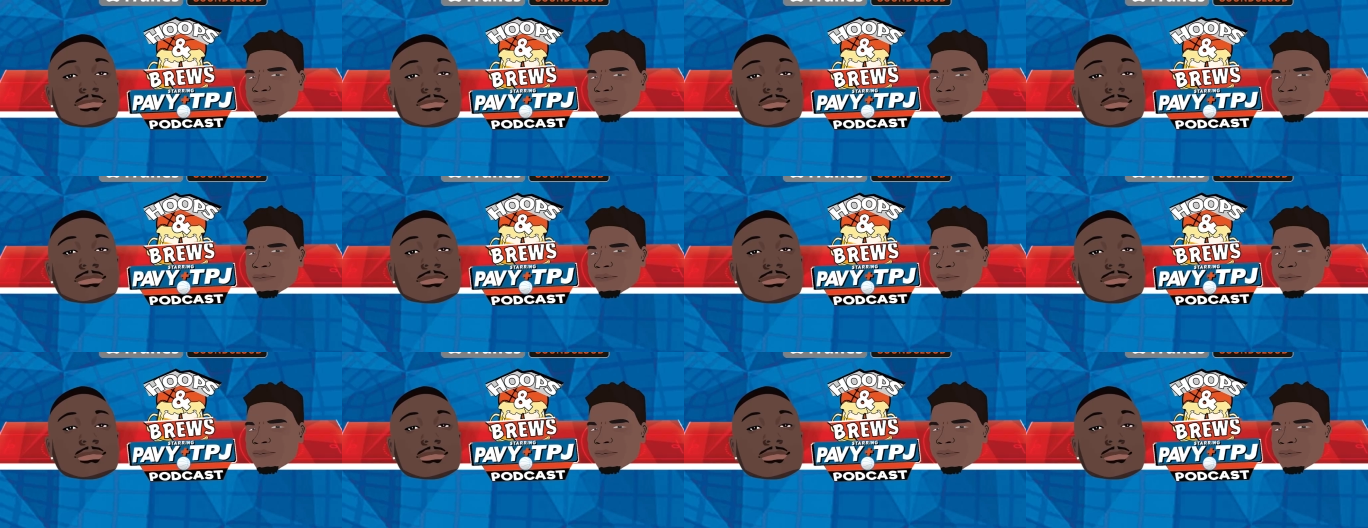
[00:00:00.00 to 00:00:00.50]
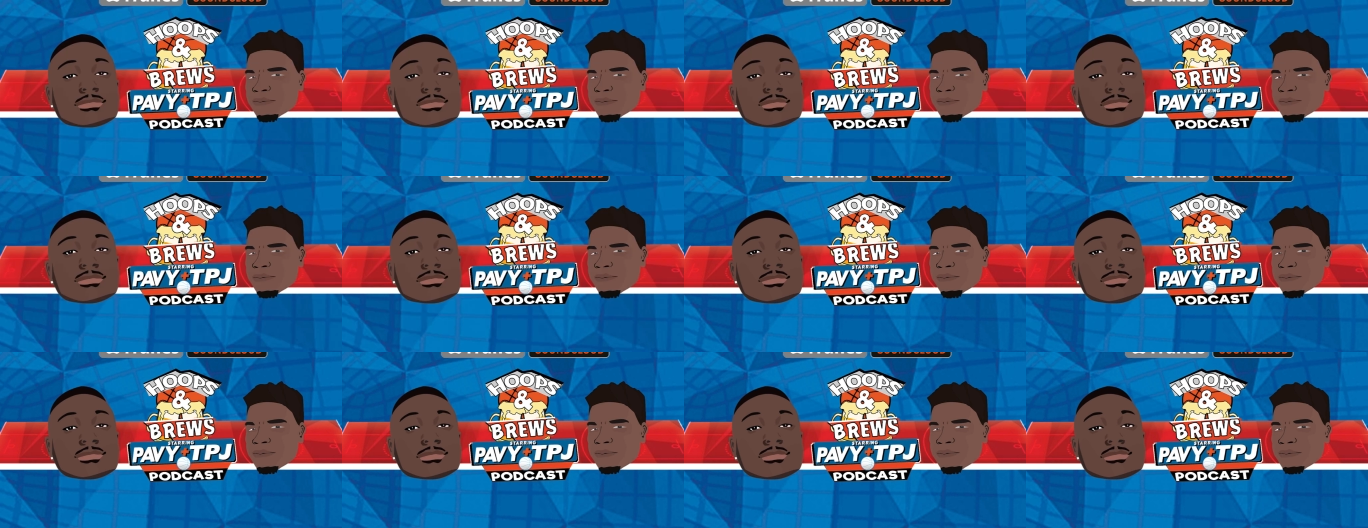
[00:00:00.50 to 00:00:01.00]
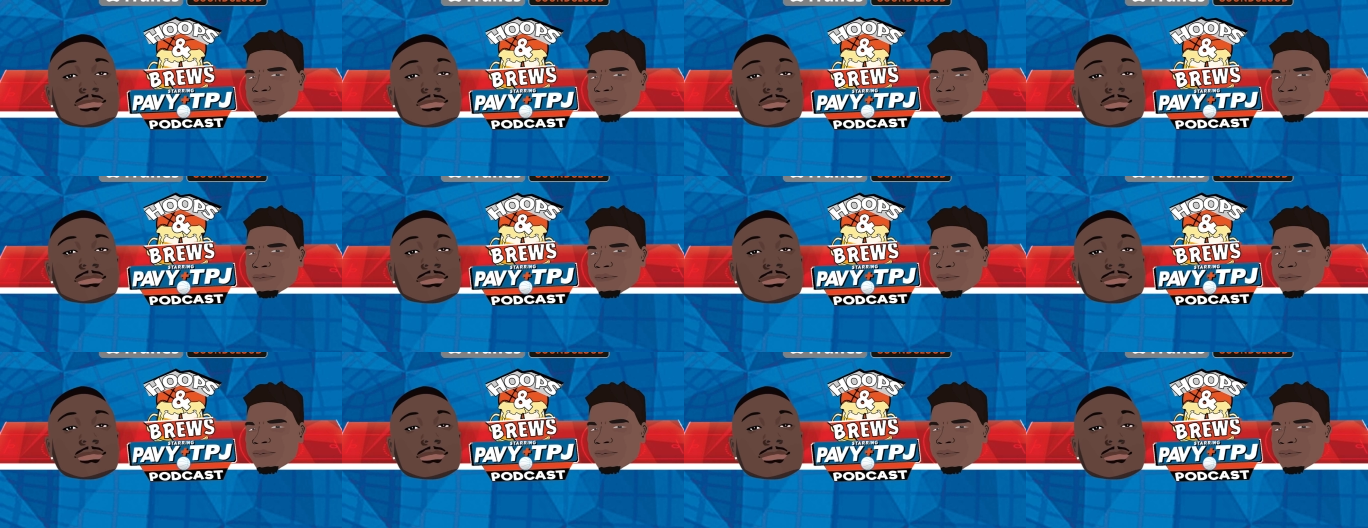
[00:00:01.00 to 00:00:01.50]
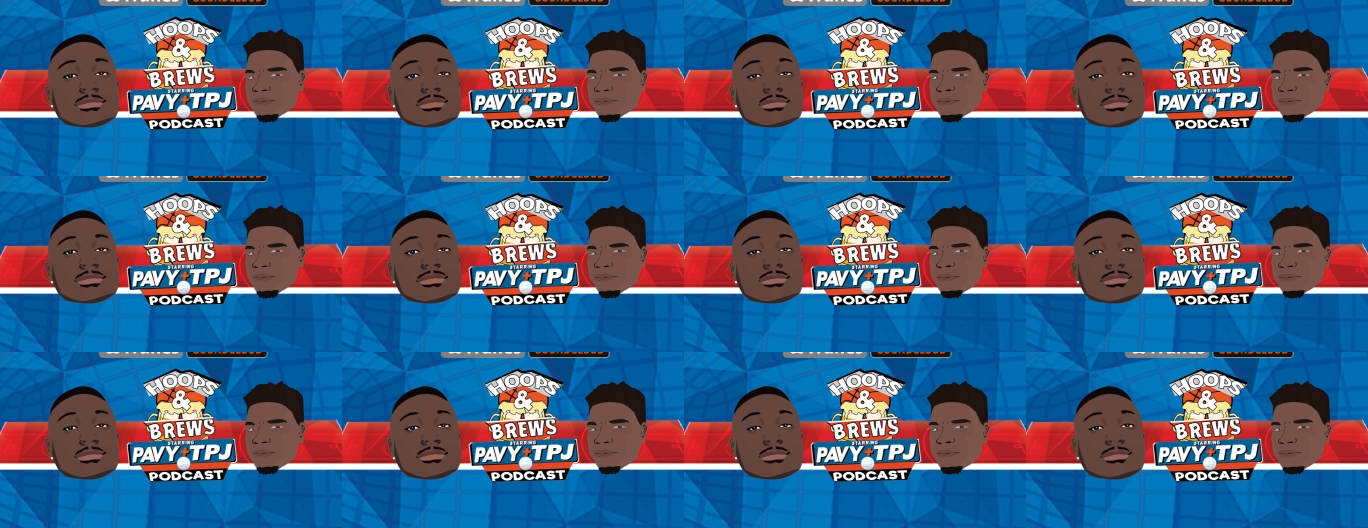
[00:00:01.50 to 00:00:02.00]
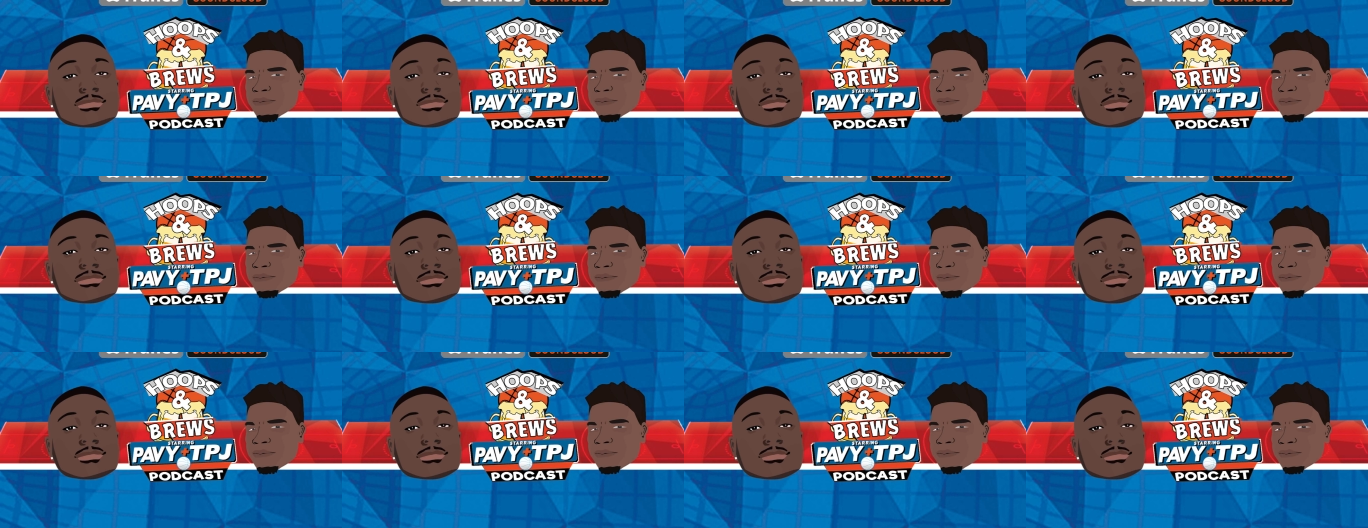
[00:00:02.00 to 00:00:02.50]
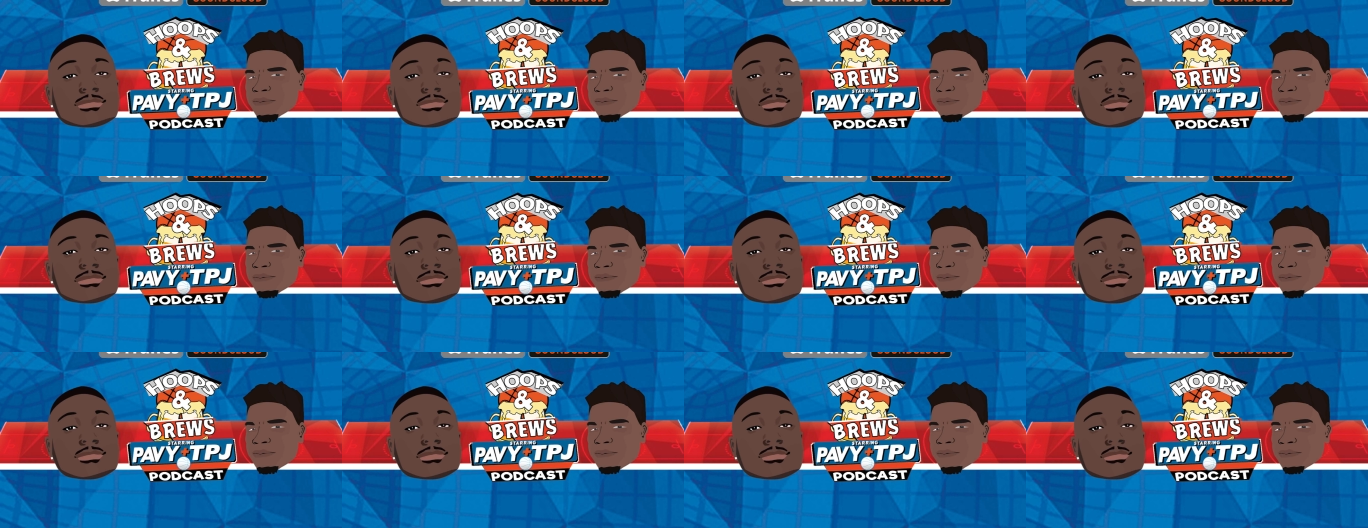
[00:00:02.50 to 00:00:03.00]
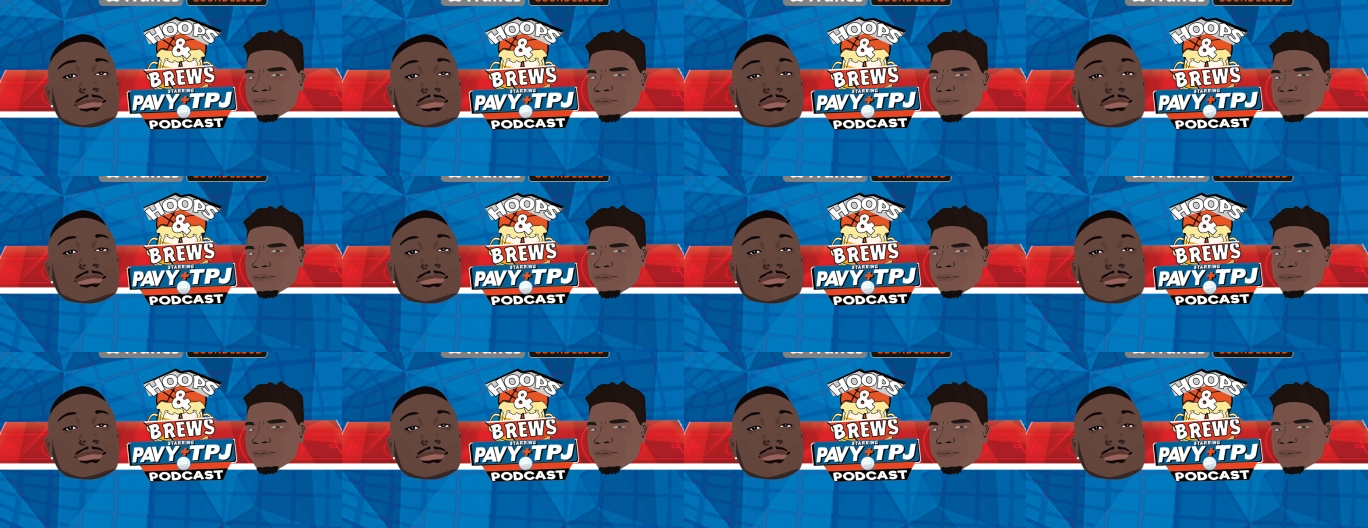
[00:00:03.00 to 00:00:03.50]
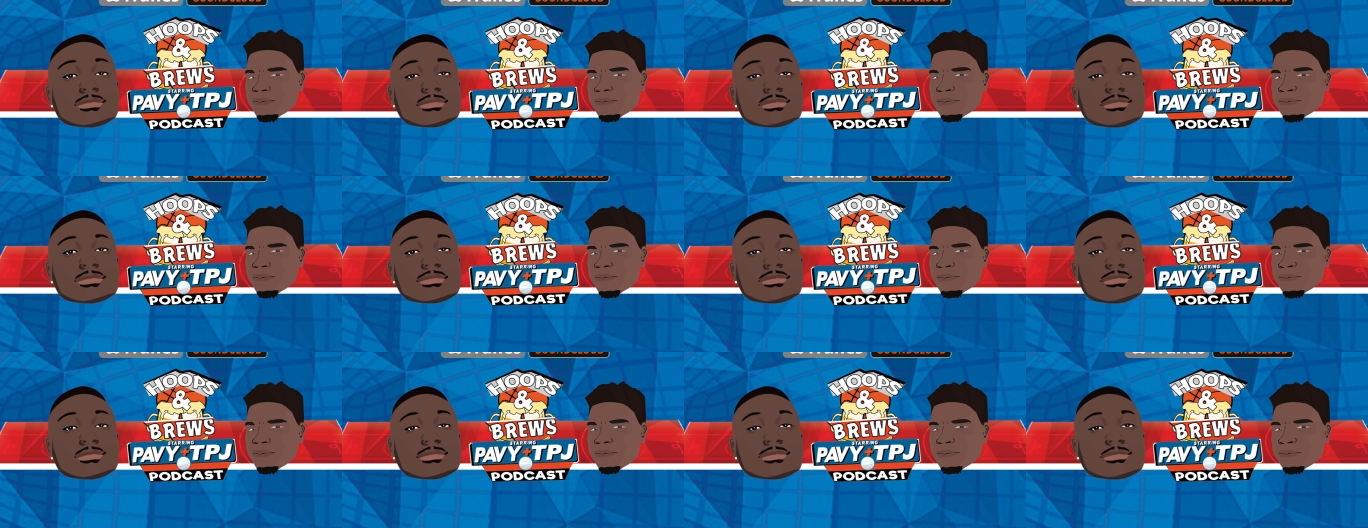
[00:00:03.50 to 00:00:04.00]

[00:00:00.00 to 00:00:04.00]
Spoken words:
No one is speaking in this clip.